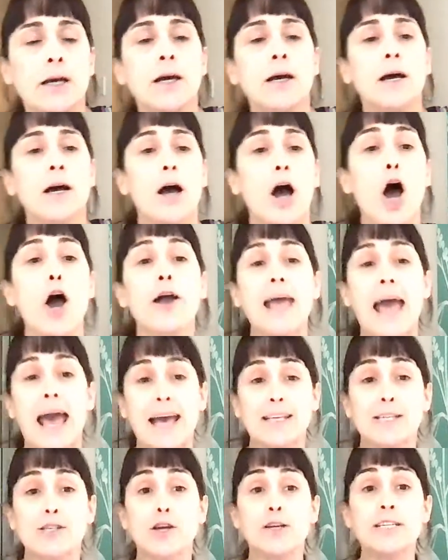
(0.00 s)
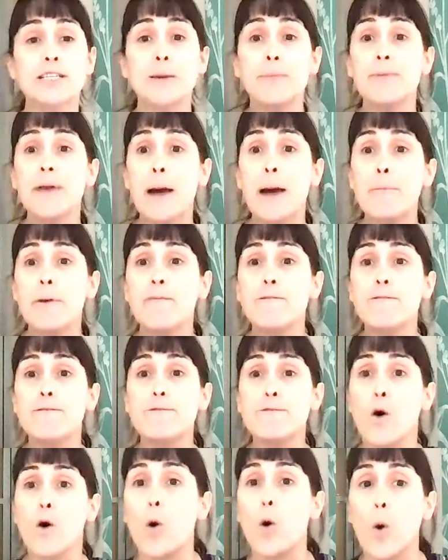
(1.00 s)
Okay, so tip number
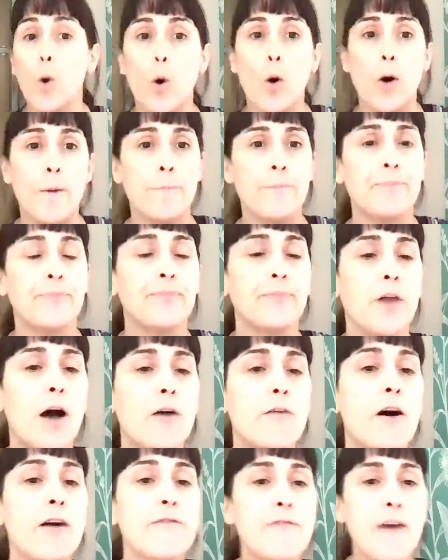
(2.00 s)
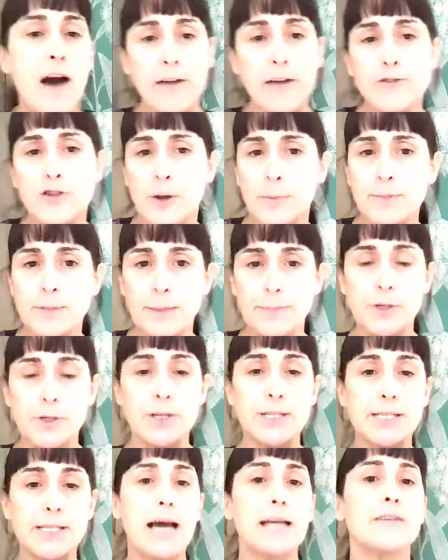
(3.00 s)
4 of our 5 top tips on
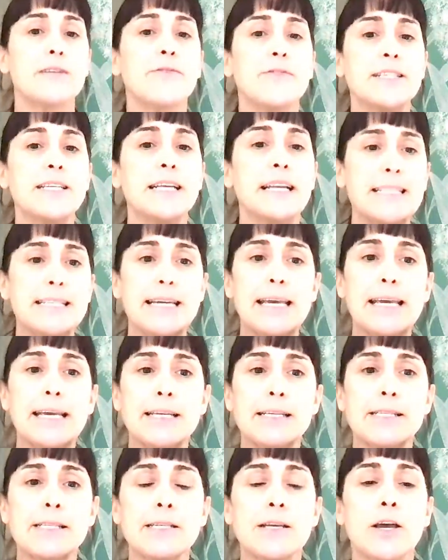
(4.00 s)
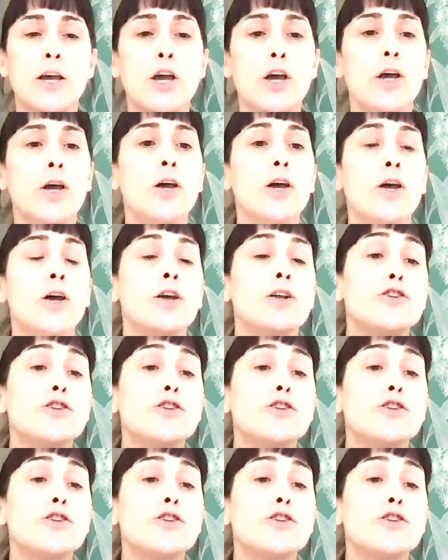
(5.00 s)
diet and fertility is to